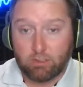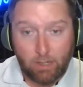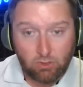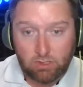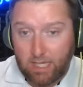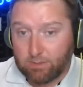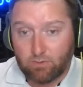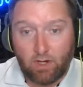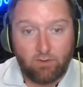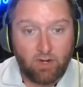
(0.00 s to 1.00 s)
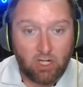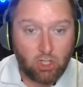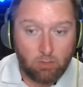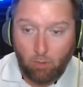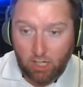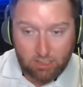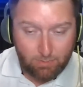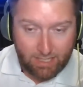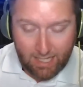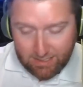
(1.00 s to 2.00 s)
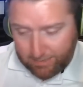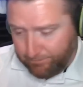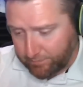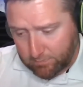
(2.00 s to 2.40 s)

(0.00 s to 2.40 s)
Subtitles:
Special teams is very, very good. Marcus McKenzie